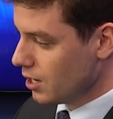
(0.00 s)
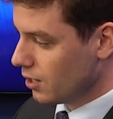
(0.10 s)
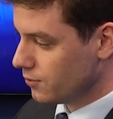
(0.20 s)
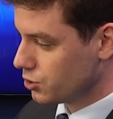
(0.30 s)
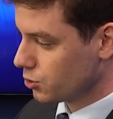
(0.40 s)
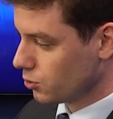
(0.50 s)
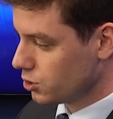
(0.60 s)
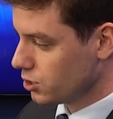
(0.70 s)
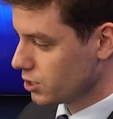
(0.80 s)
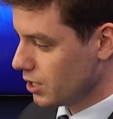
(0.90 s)
of
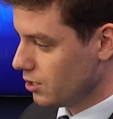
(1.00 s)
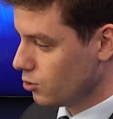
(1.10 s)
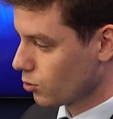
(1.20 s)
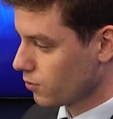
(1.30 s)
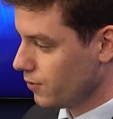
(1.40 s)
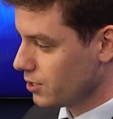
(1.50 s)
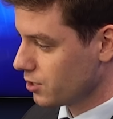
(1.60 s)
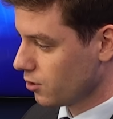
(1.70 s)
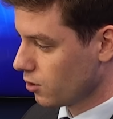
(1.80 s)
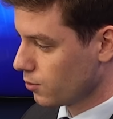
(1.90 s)
surges in
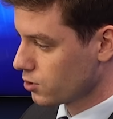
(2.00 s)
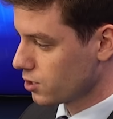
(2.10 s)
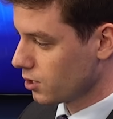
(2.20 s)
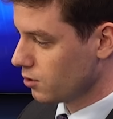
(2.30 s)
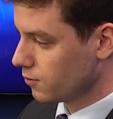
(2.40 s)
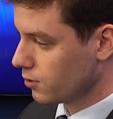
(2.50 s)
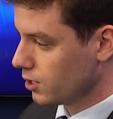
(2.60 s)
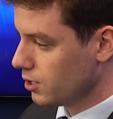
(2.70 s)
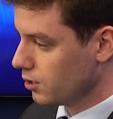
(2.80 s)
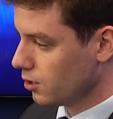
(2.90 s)
north-facing harbors, like over in
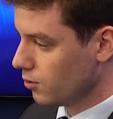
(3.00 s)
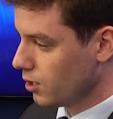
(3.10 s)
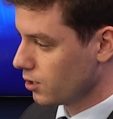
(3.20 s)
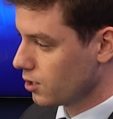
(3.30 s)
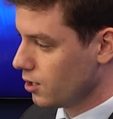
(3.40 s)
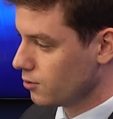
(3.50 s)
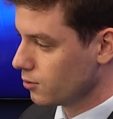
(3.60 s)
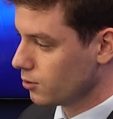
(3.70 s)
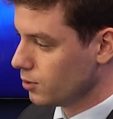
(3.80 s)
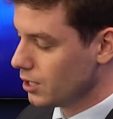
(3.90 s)
Hilo and
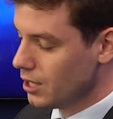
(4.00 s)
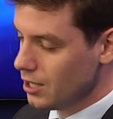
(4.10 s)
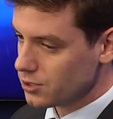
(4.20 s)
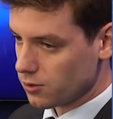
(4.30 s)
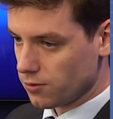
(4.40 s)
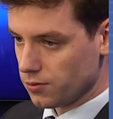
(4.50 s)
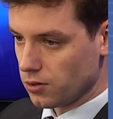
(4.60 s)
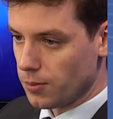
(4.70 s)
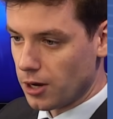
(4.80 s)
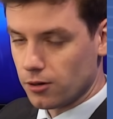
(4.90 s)
Kahului. So if
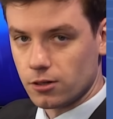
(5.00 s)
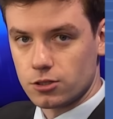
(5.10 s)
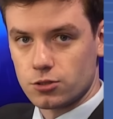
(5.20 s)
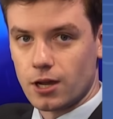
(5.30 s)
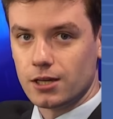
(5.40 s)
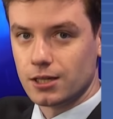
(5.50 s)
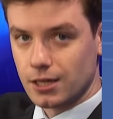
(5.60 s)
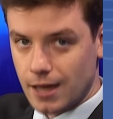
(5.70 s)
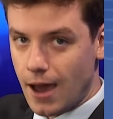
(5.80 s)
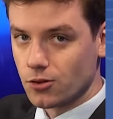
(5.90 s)
you're a mariner trying to
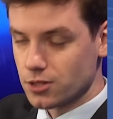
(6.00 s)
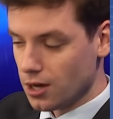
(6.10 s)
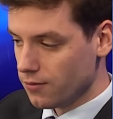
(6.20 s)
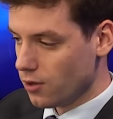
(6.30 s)
get out of